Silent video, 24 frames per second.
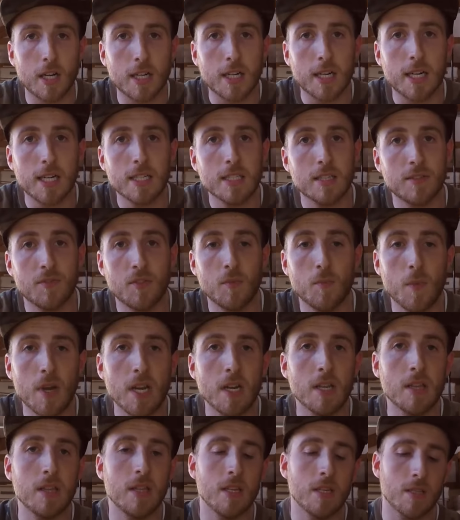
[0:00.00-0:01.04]
guys, if you
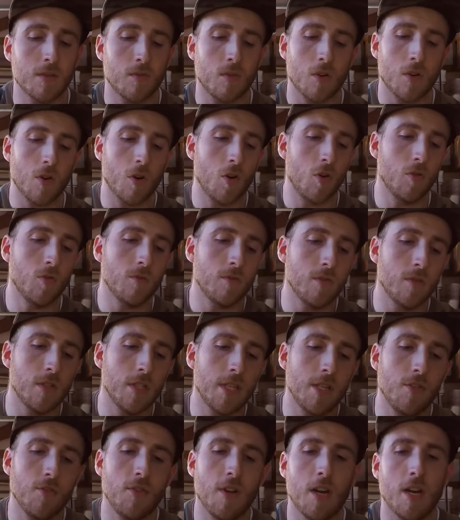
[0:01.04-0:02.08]
made it this far, hopefully
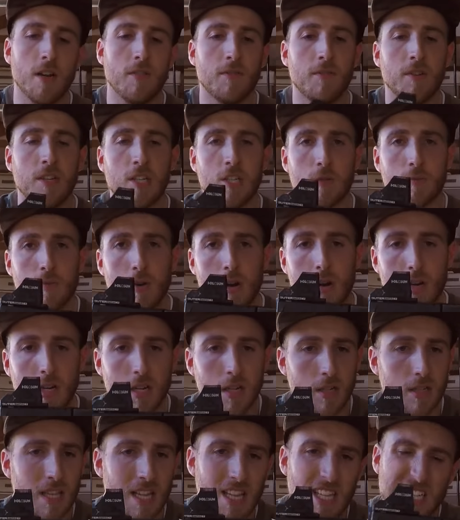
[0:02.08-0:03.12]
you've got a finished
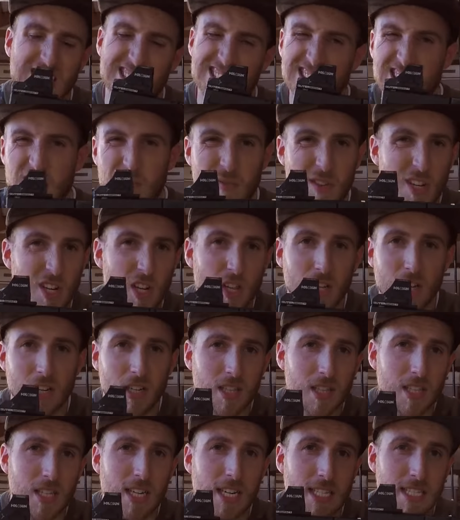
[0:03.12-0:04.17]
product that looks something along
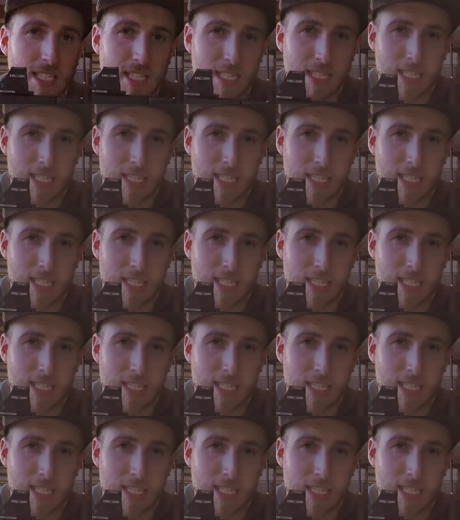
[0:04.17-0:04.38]
the lines of